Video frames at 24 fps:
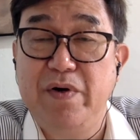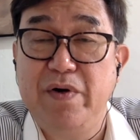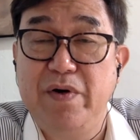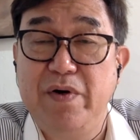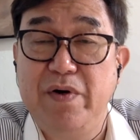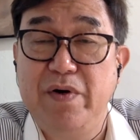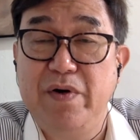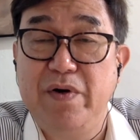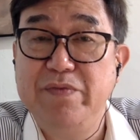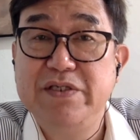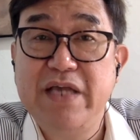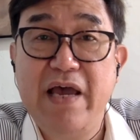
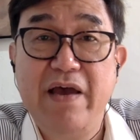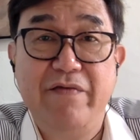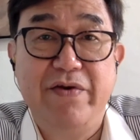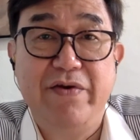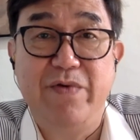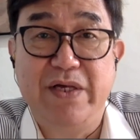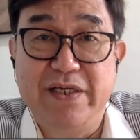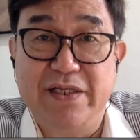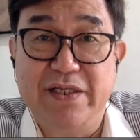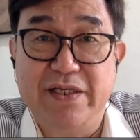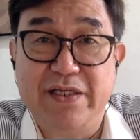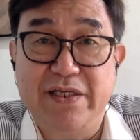promised
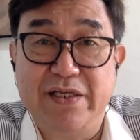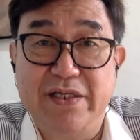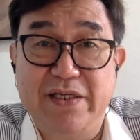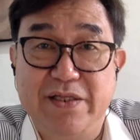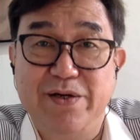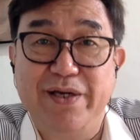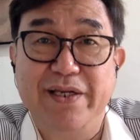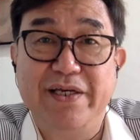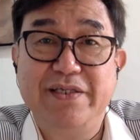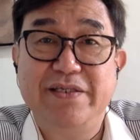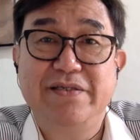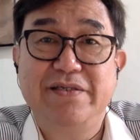everyone a
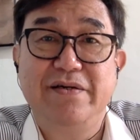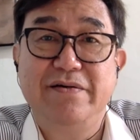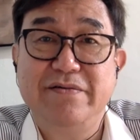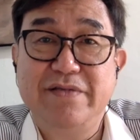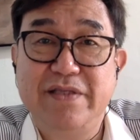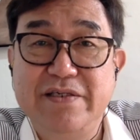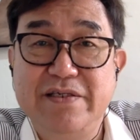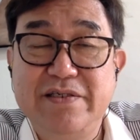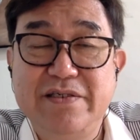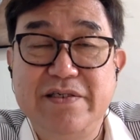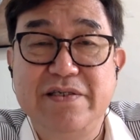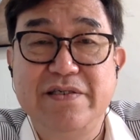toilet. So
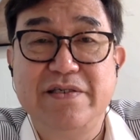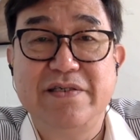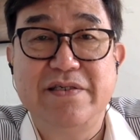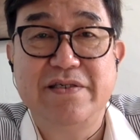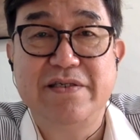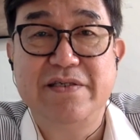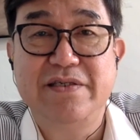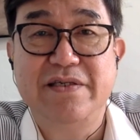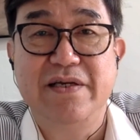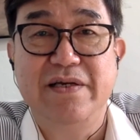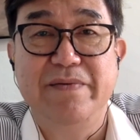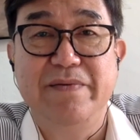this
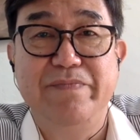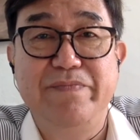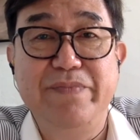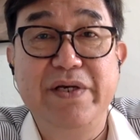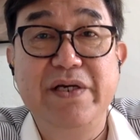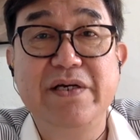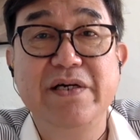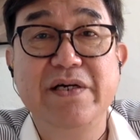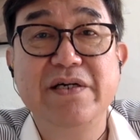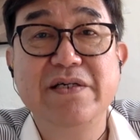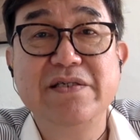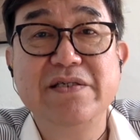is the
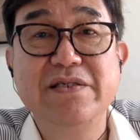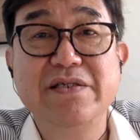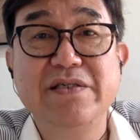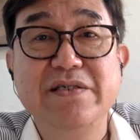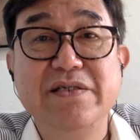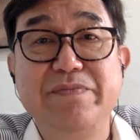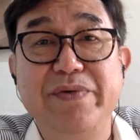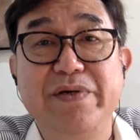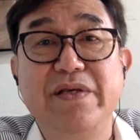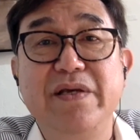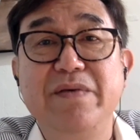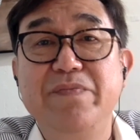biggest
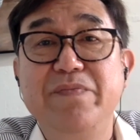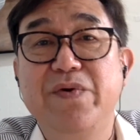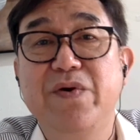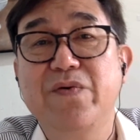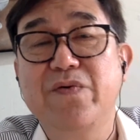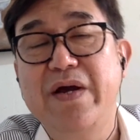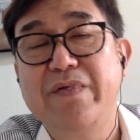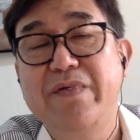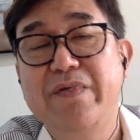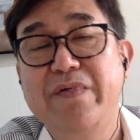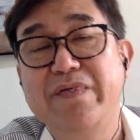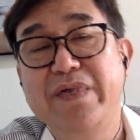building
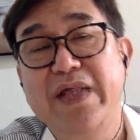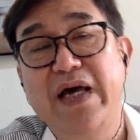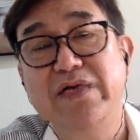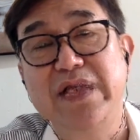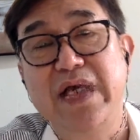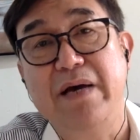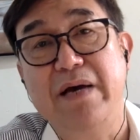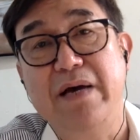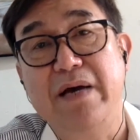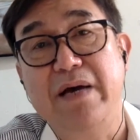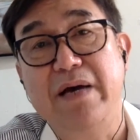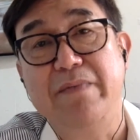program now.
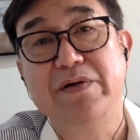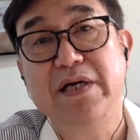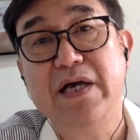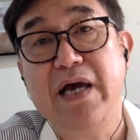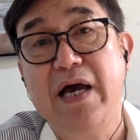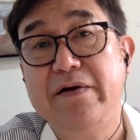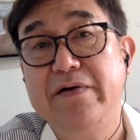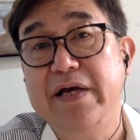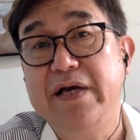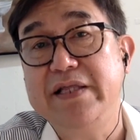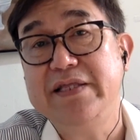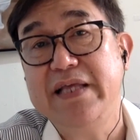They're building
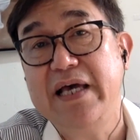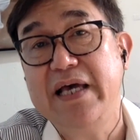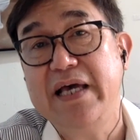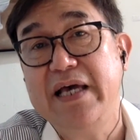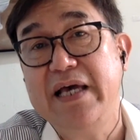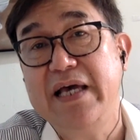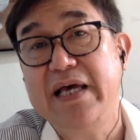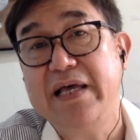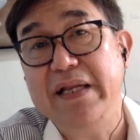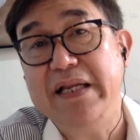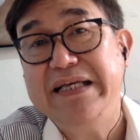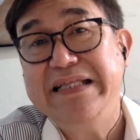
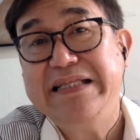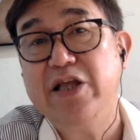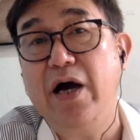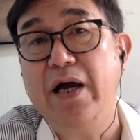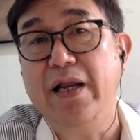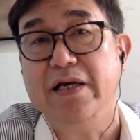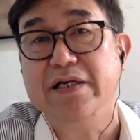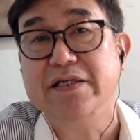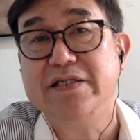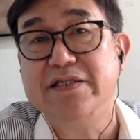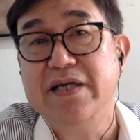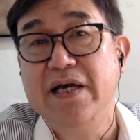110 million
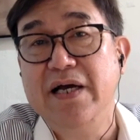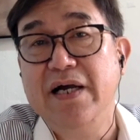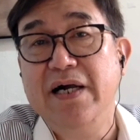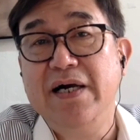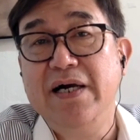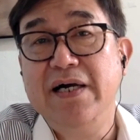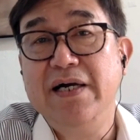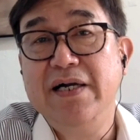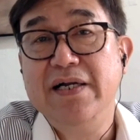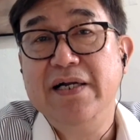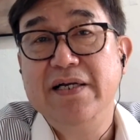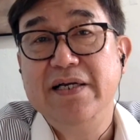toilets
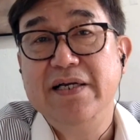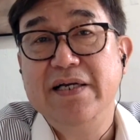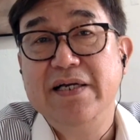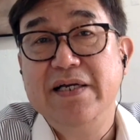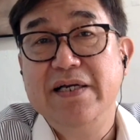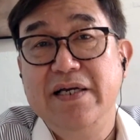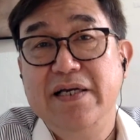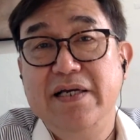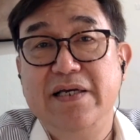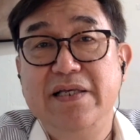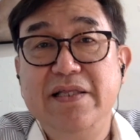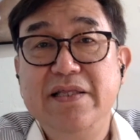
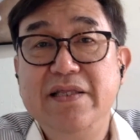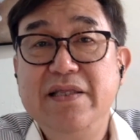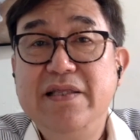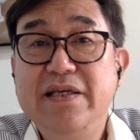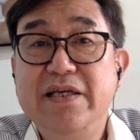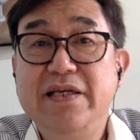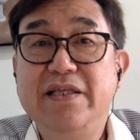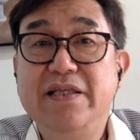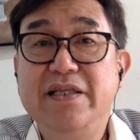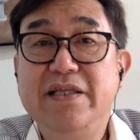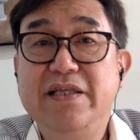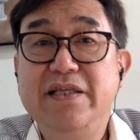in
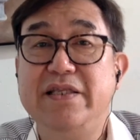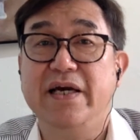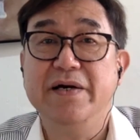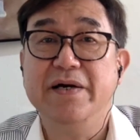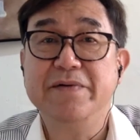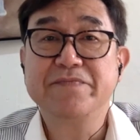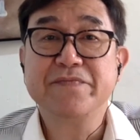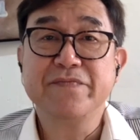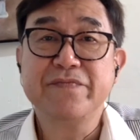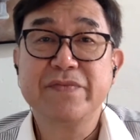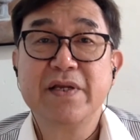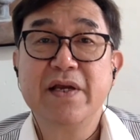India.
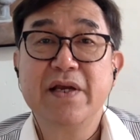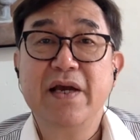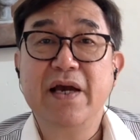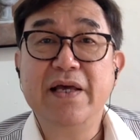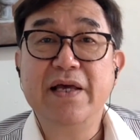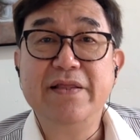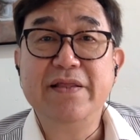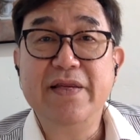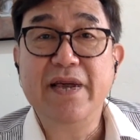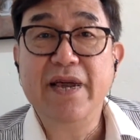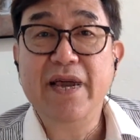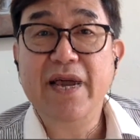
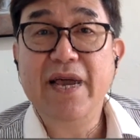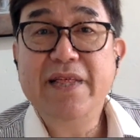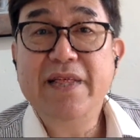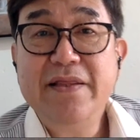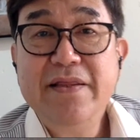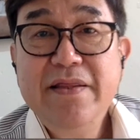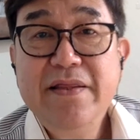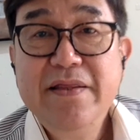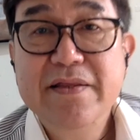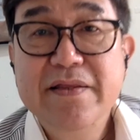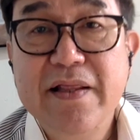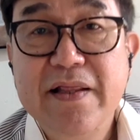And
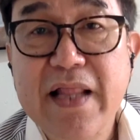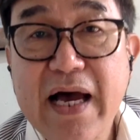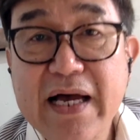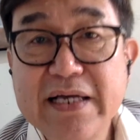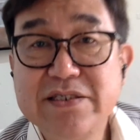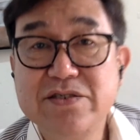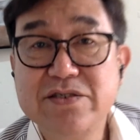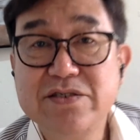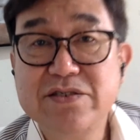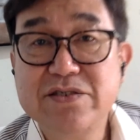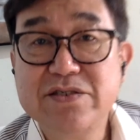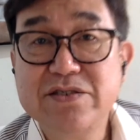then
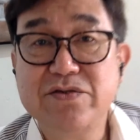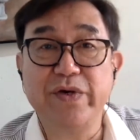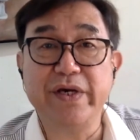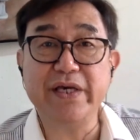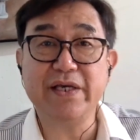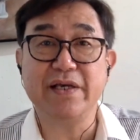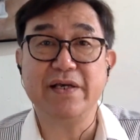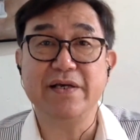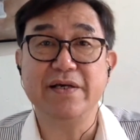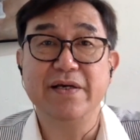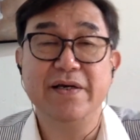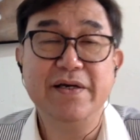last
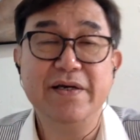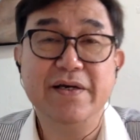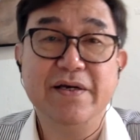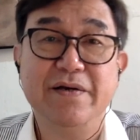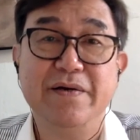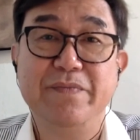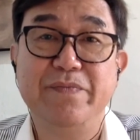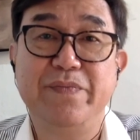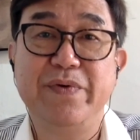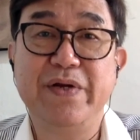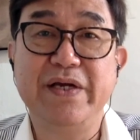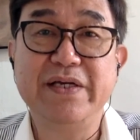week,
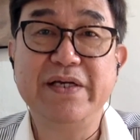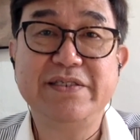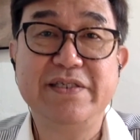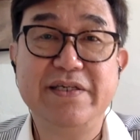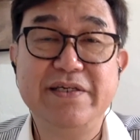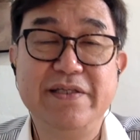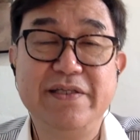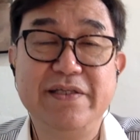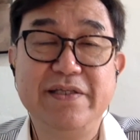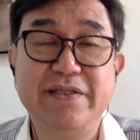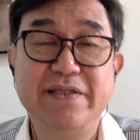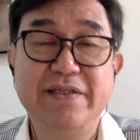
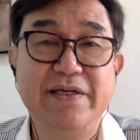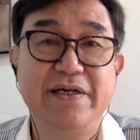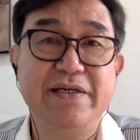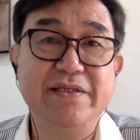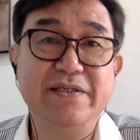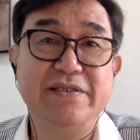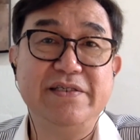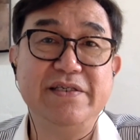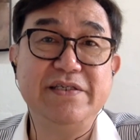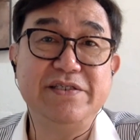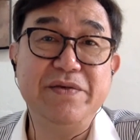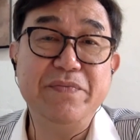President
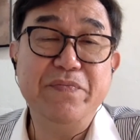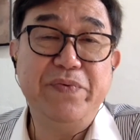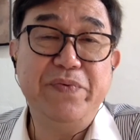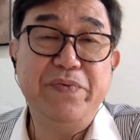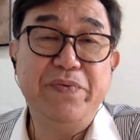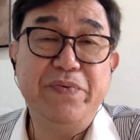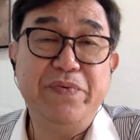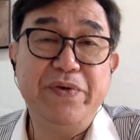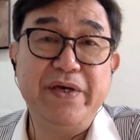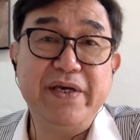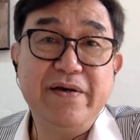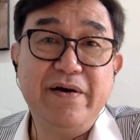Xi
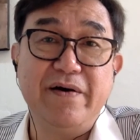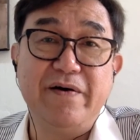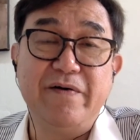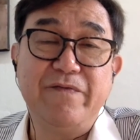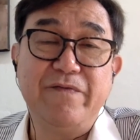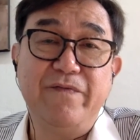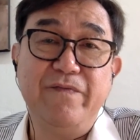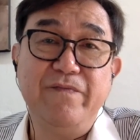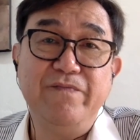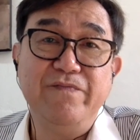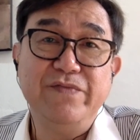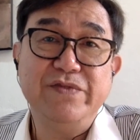Jinping
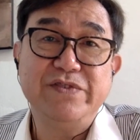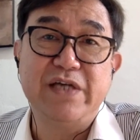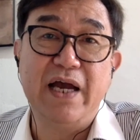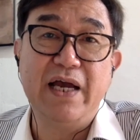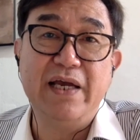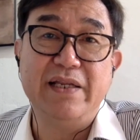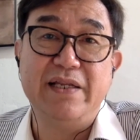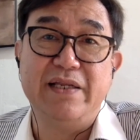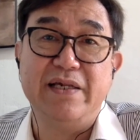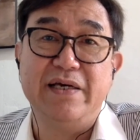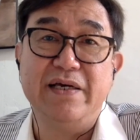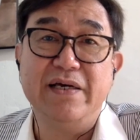of
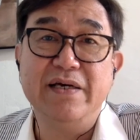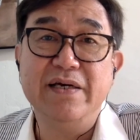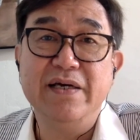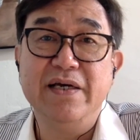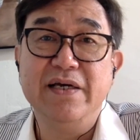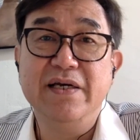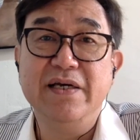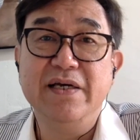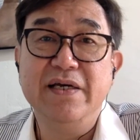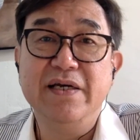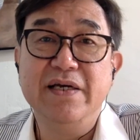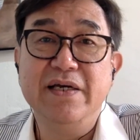China
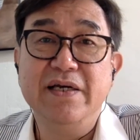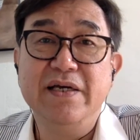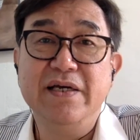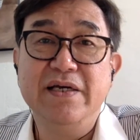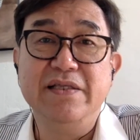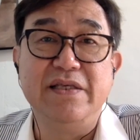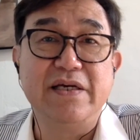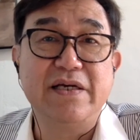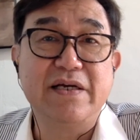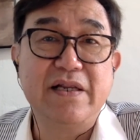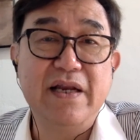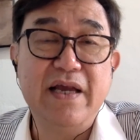
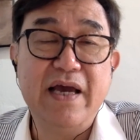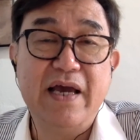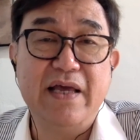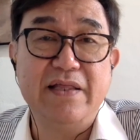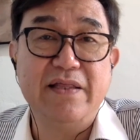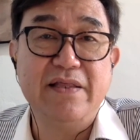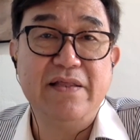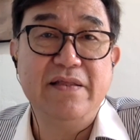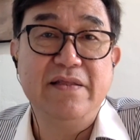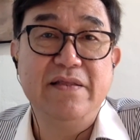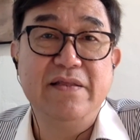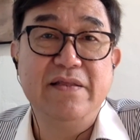declared